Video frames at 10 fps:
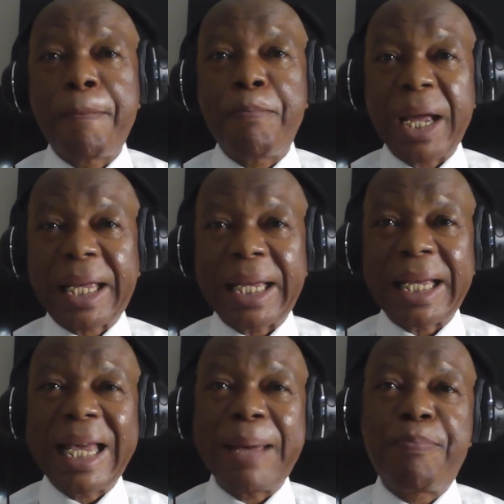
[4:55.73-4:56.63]

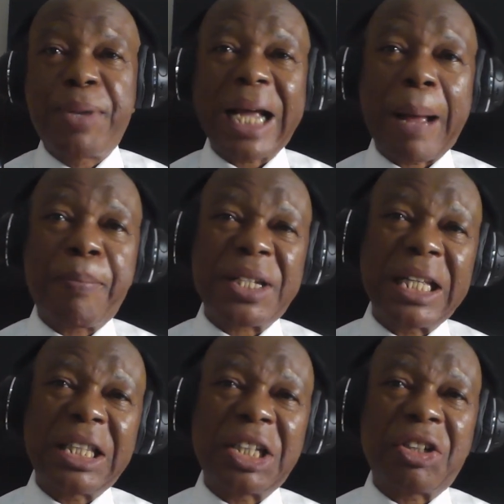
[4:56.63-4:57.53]
making a bigger
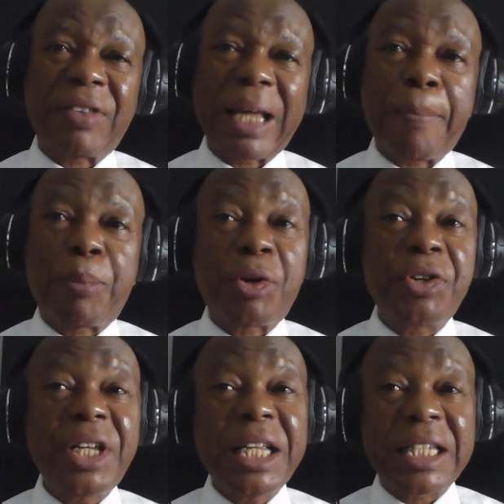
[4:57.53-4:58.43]
percentage of their
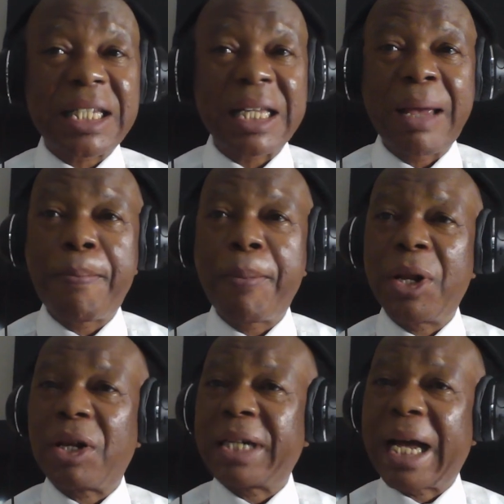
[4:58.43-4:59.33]
employees
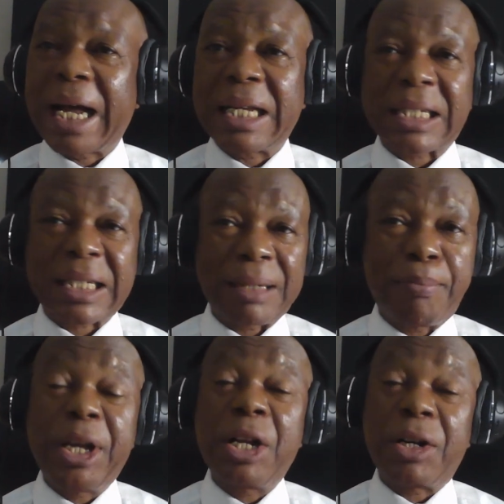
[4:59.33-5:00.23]

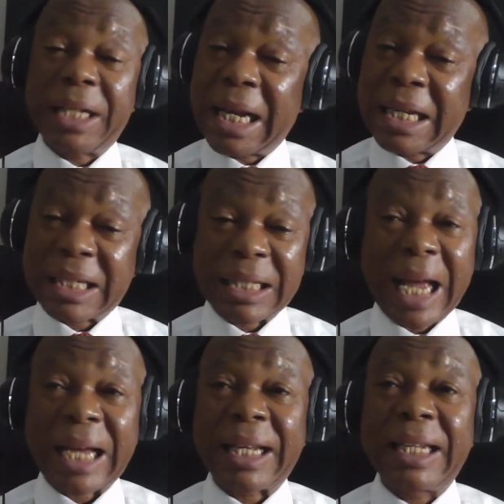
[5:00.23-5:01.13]
millionaires
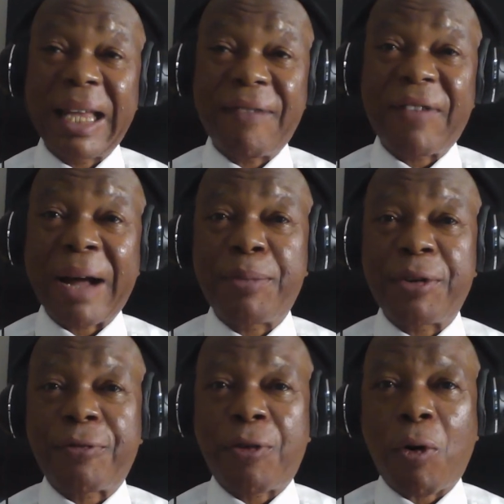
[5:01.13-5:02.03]
like never
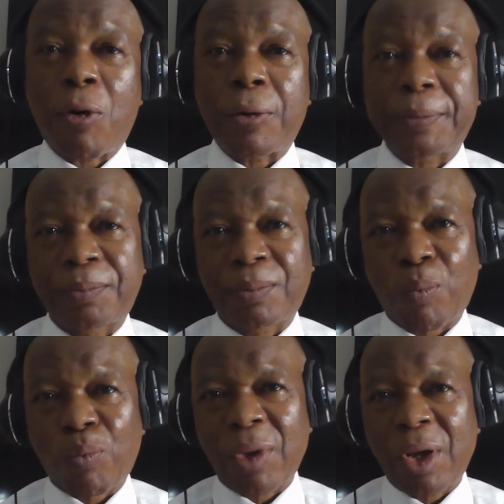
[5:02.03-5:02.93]
before.
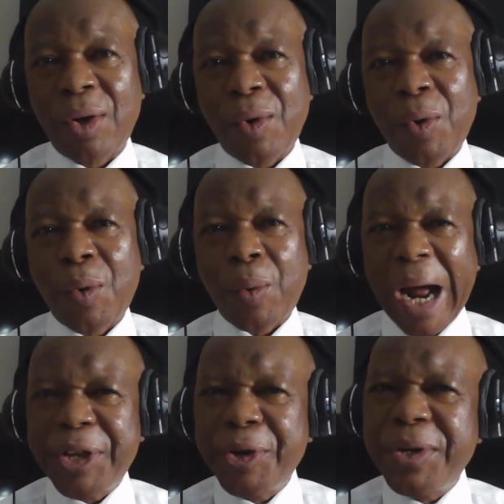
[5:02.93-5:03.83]
While you